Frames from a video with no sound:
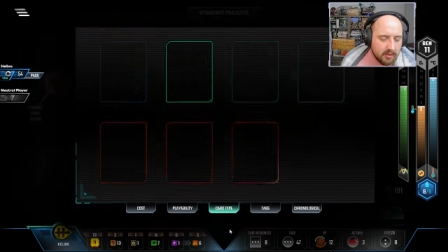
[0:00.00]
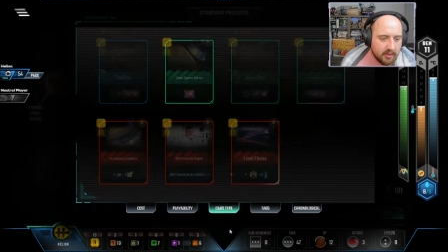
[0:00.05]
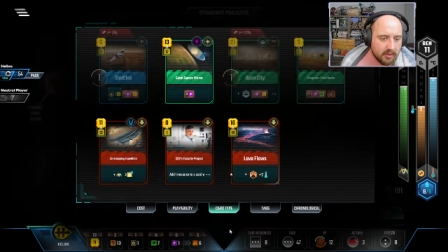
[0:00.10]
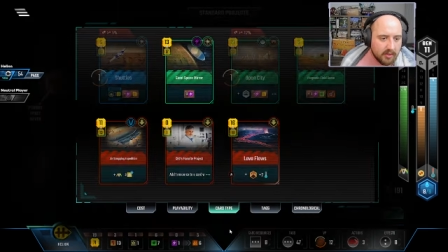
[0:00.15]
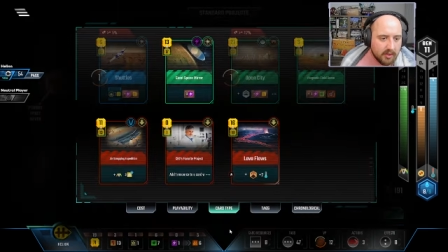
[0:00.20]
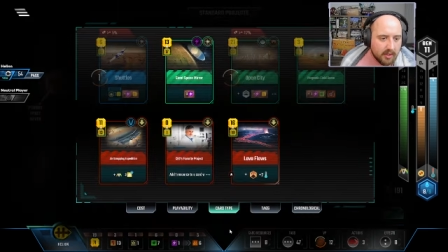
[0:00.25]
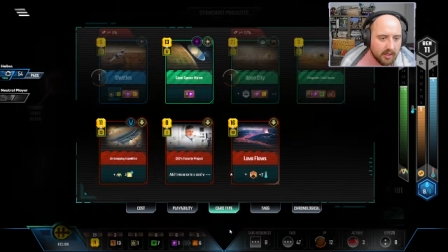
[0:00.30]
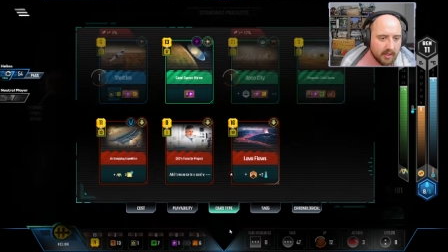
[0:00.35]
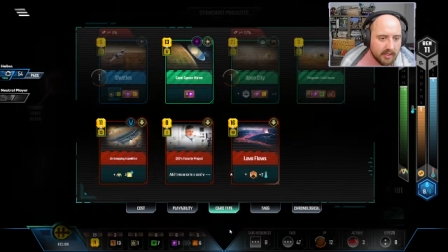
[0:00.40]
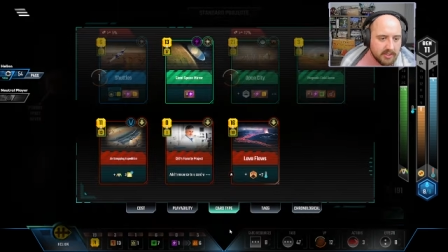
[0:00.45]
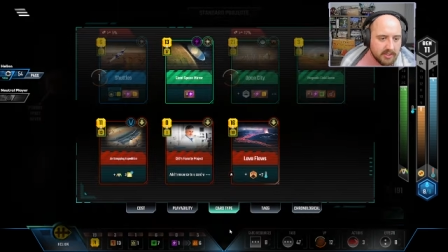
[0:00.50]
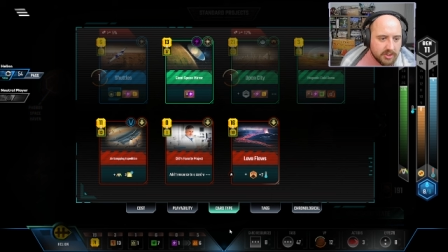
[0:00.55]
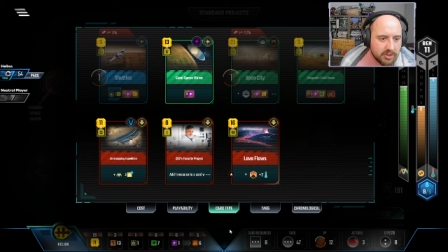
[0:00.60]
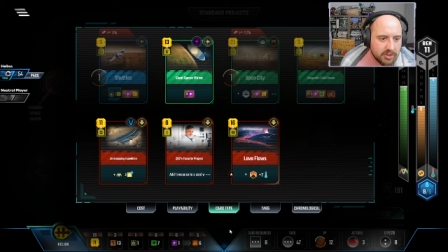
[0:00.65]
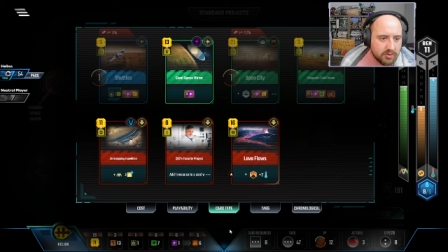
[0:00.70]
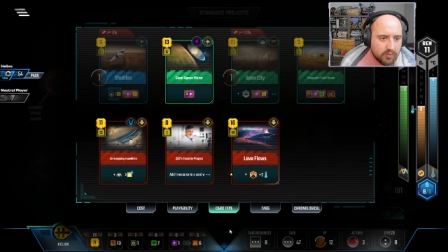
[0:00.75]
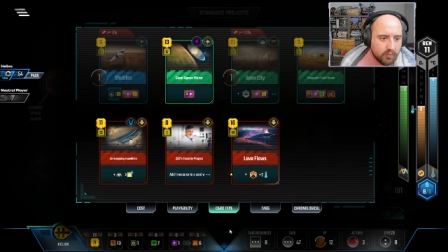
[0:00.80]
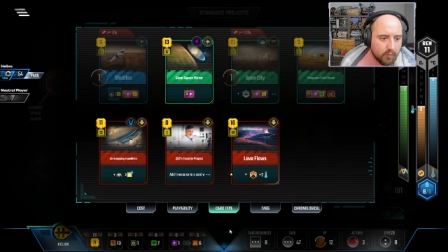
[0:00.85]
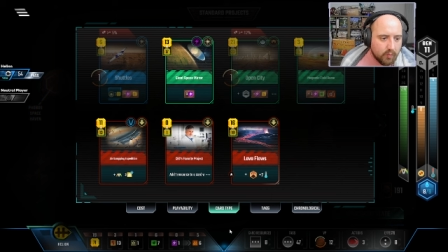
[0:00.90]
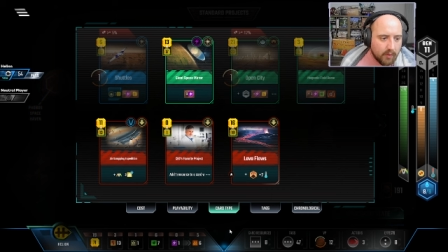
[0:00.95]
Ah, it's
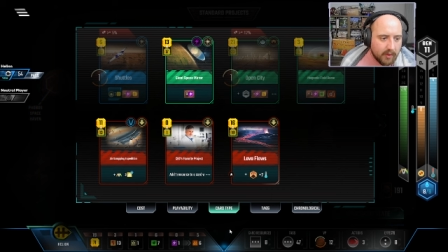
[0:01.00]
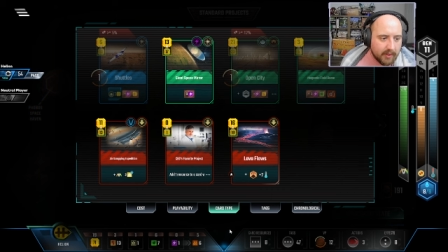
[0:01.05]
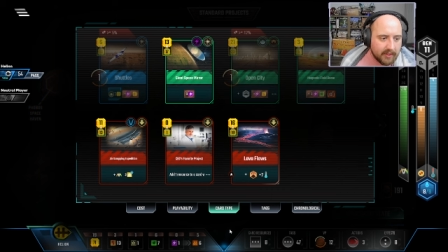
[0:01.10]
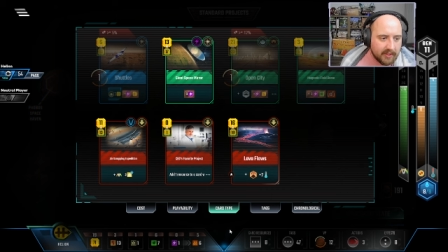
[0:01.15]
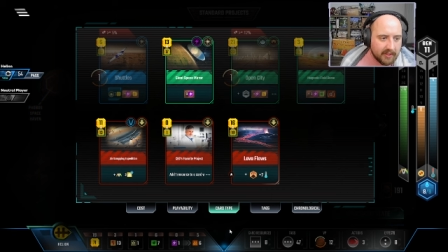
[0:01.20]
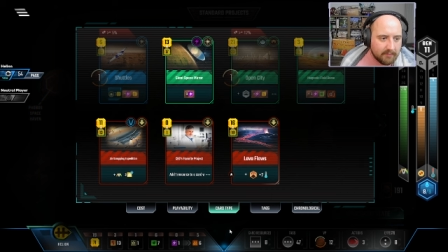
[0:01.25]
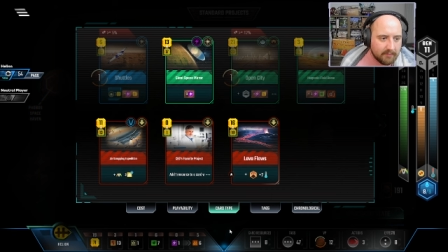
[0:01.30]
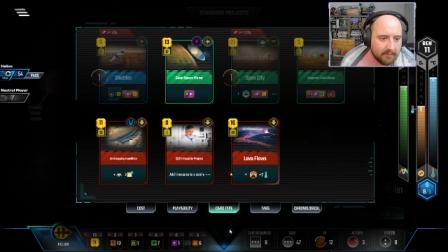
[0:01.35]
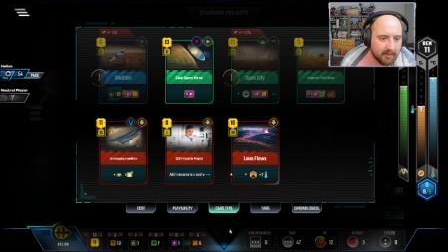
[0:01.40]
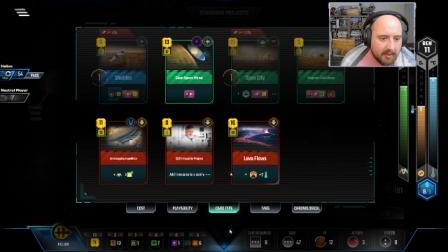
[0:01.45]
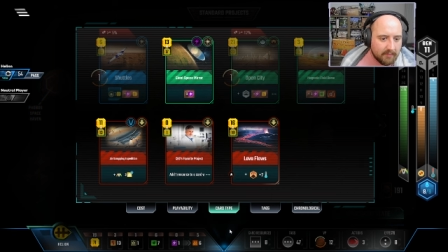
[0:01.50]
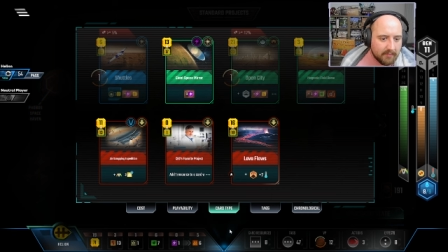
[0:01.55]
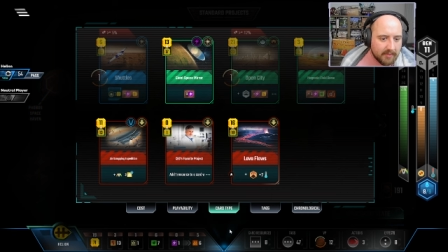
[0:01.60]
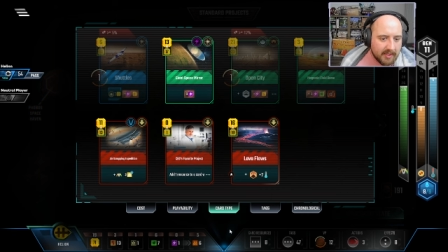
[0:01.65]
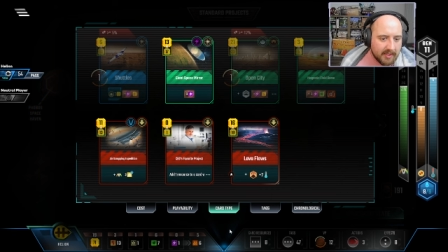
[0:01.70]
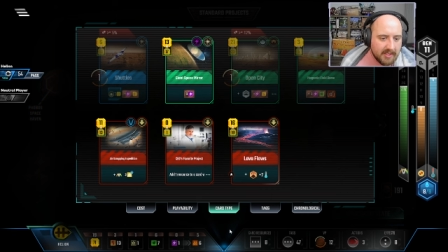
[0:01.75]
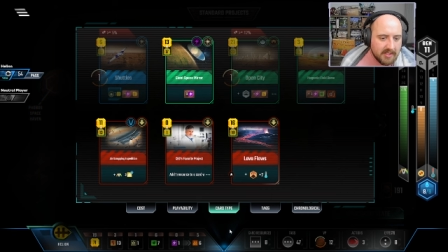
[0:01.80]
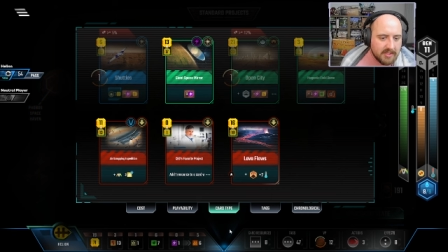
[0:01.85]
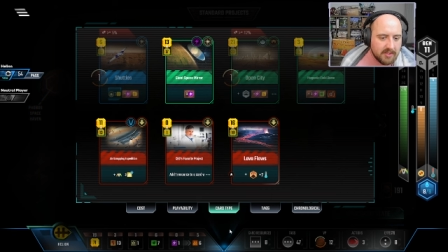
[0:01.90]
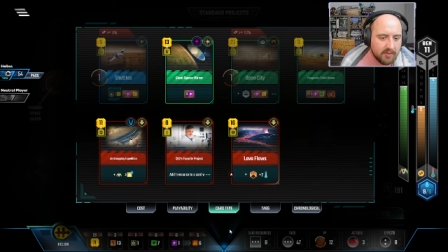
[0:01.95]
just one heat bump.
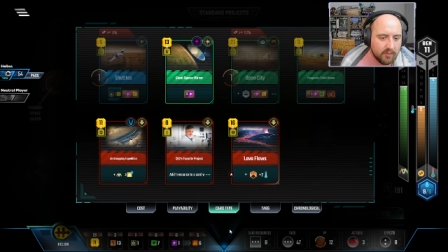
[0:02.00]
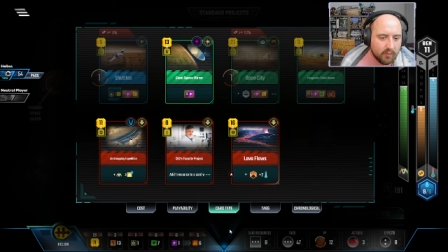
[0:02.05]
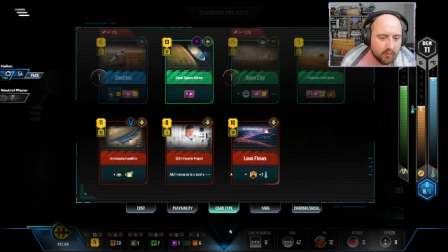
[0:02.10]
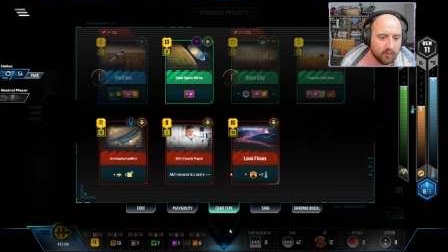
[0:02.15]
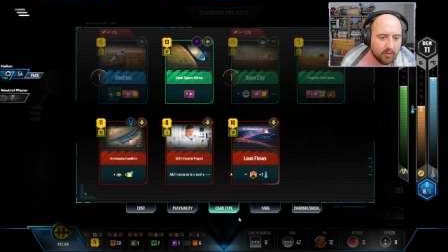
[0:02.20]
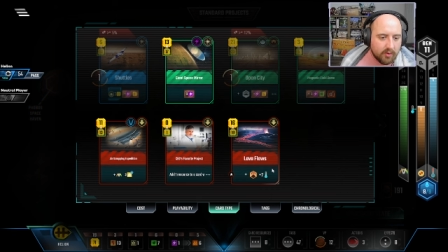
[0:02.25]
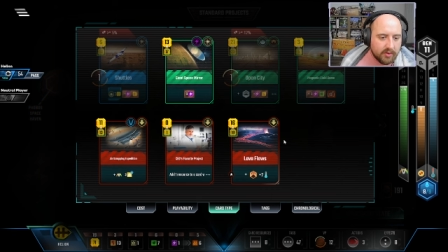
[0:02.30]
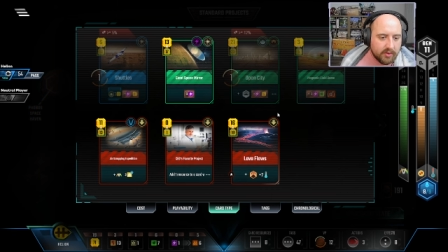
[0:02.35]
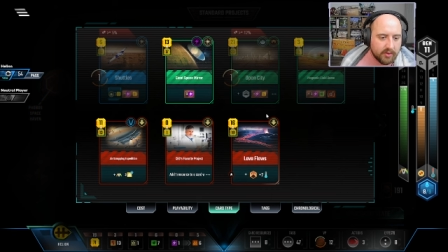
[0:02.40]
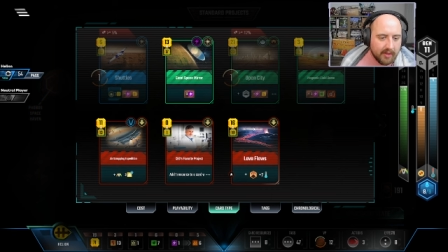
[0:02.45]
Is it worth...